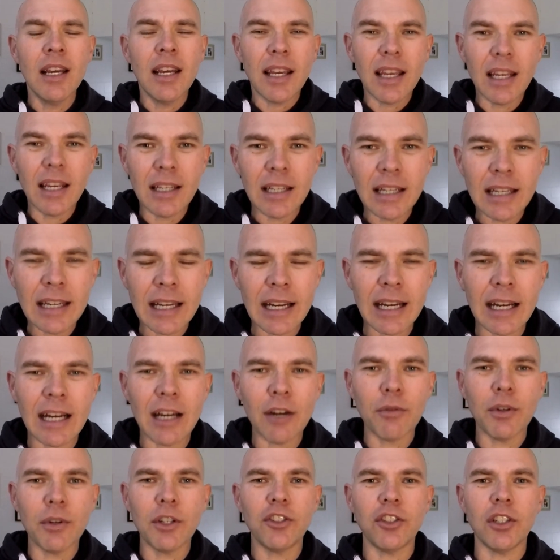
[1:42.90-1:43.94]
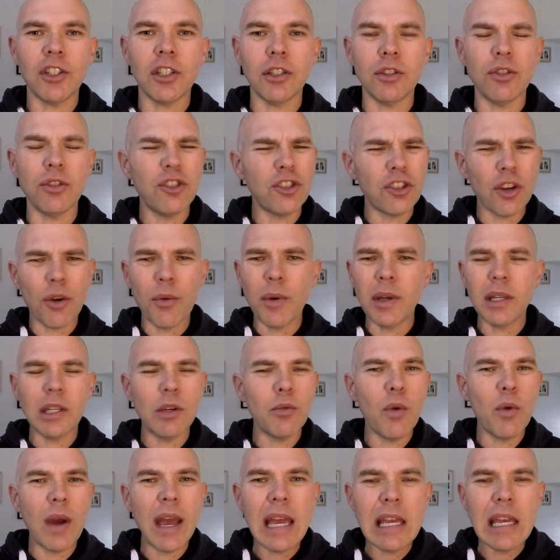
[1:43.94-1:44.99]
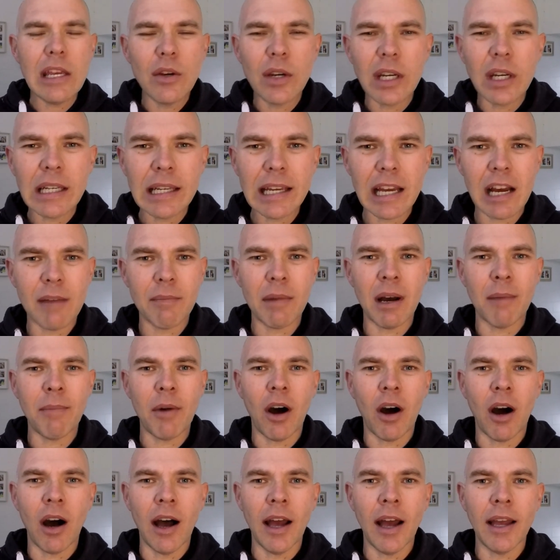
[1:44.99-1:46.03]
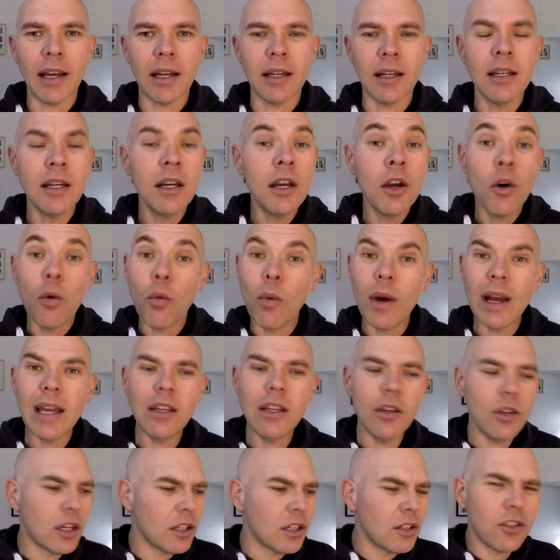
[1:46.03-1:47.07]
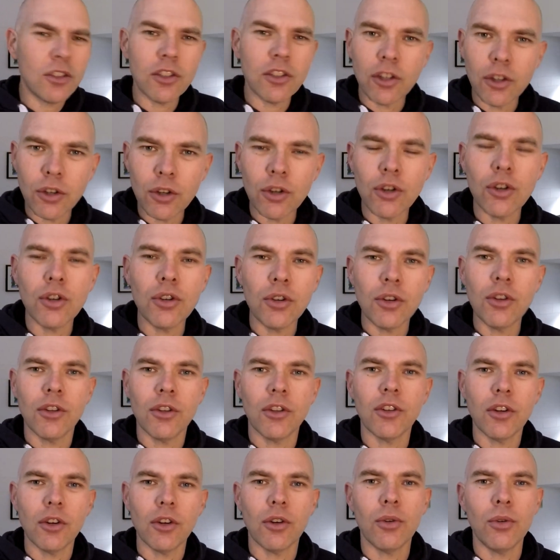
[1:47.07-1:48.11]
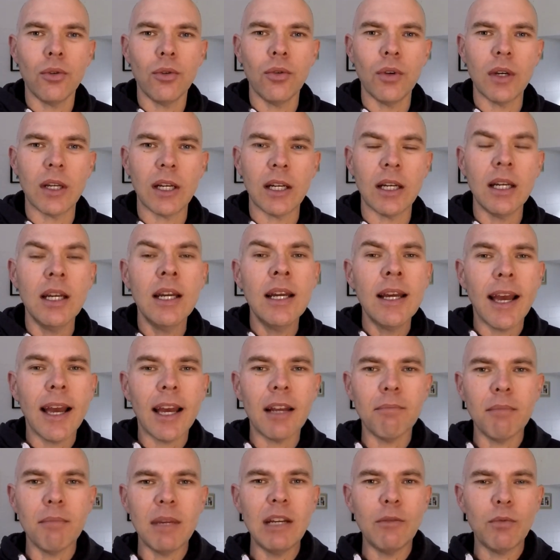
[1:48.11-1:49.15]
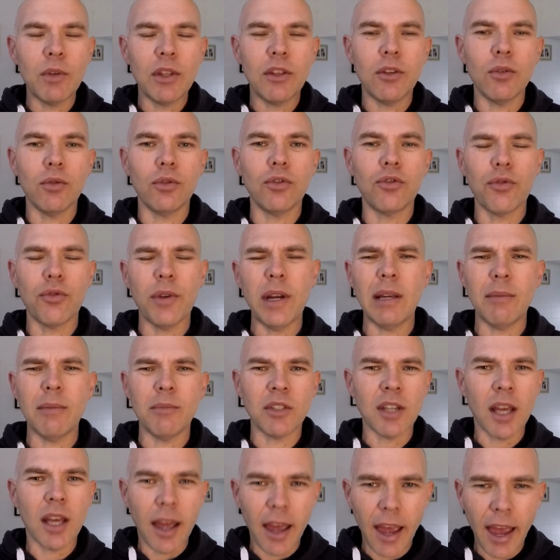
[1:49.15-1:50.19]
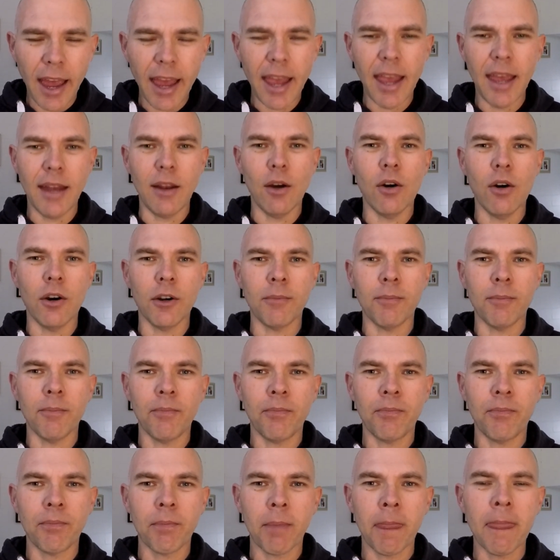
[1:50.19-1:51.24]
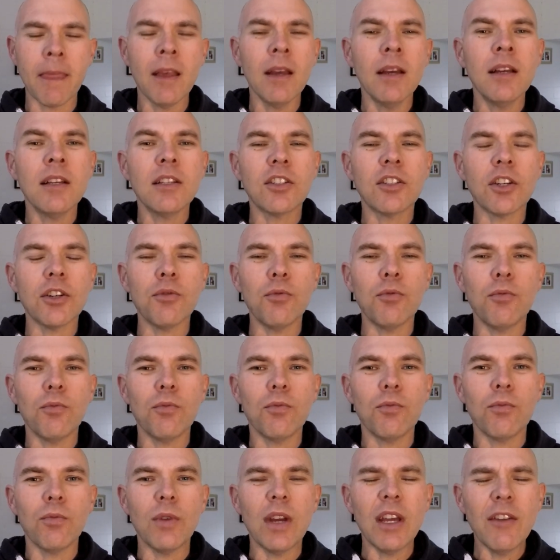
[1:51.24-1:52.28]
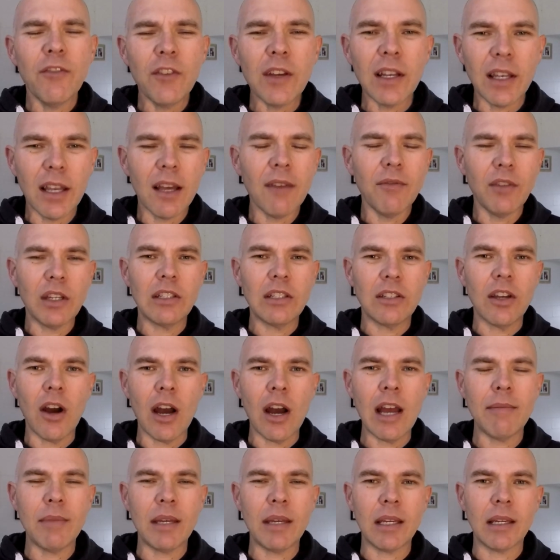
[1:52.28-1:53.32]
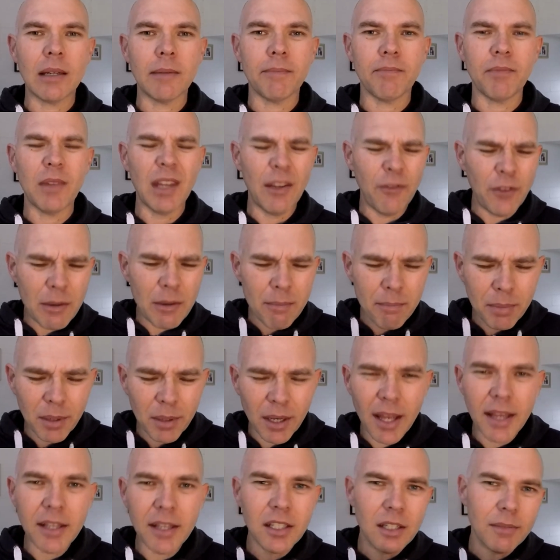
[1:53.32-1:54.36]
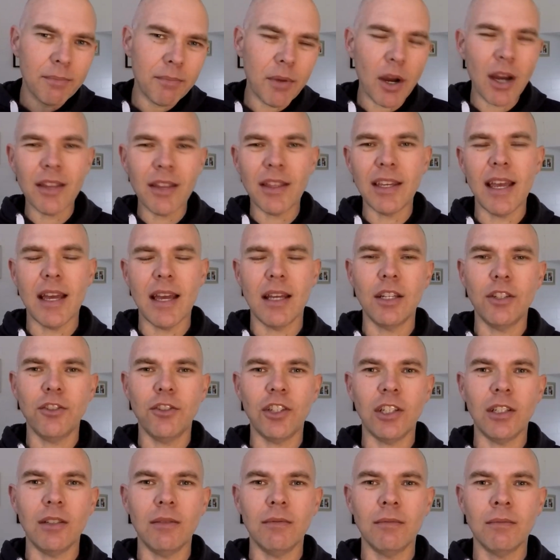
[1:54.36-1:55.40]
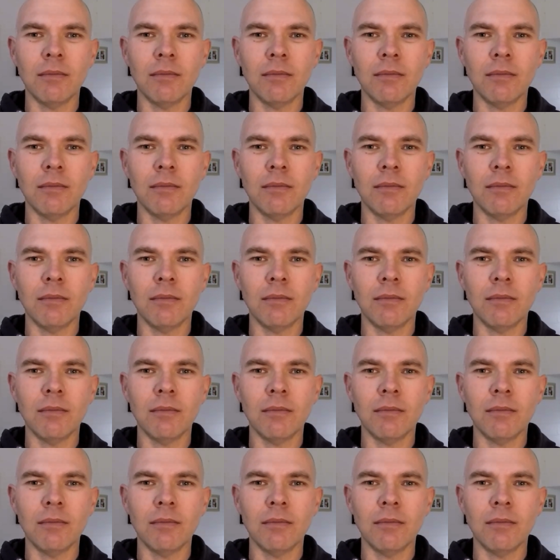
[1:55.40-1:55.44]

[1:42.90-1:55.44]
encouraging you, showing you where you can come up higher, where you can turn the corner and meet with your dreams head on. So, if you love your time here, if you're blessed by the energy,